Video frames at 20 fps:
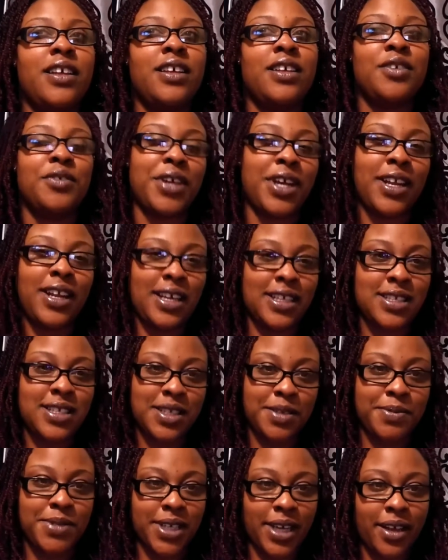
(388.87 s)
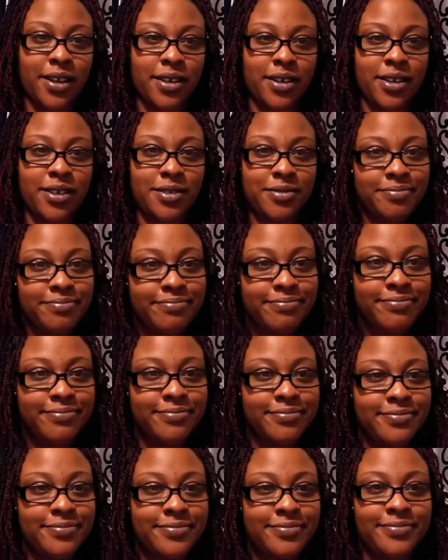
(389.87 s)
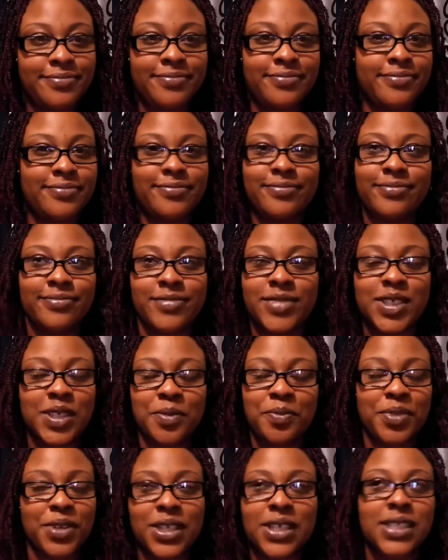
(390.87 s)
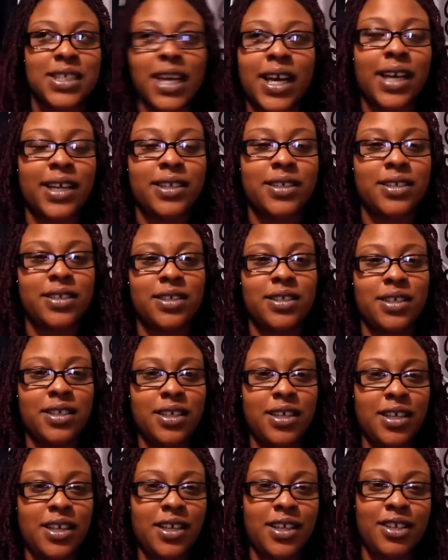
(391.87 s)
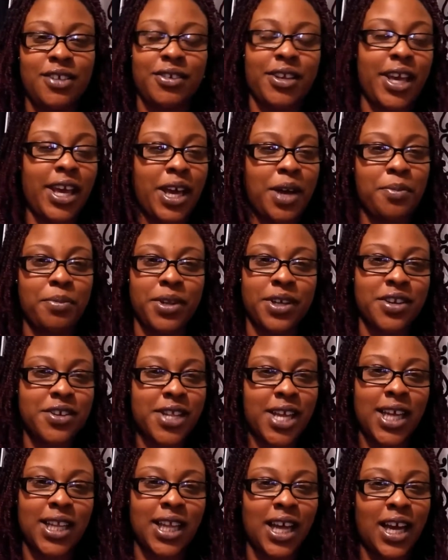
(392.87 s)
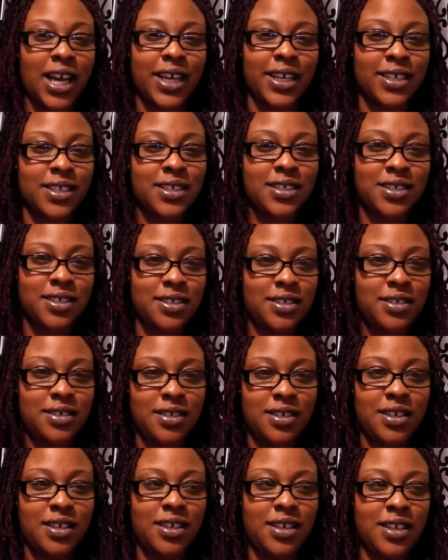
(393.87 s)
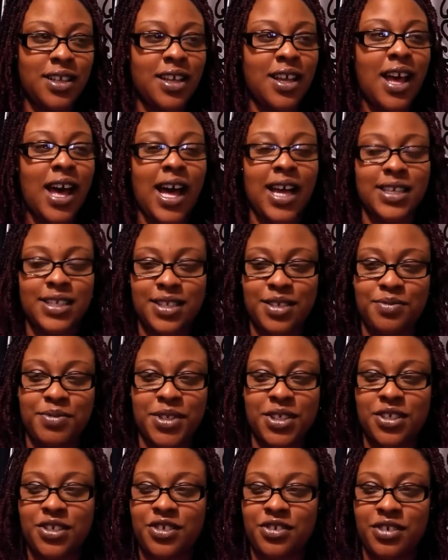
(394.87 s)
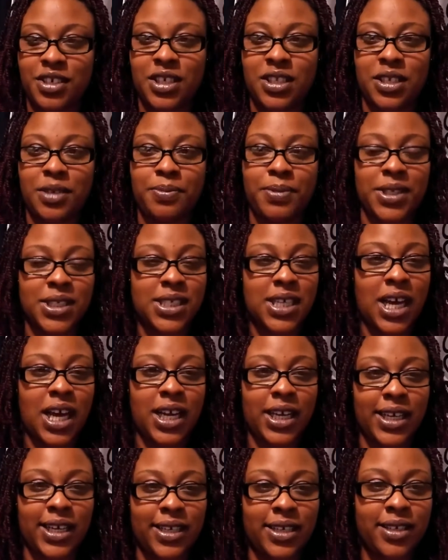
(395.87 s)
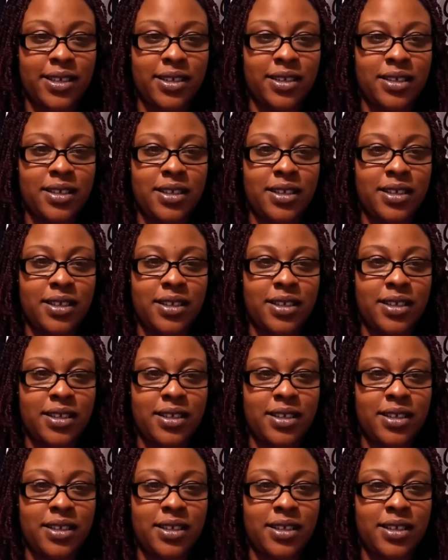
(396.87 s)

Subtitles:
You cannot sleep together. Simple as that. You can't blur that line. It has to be strictly platonic.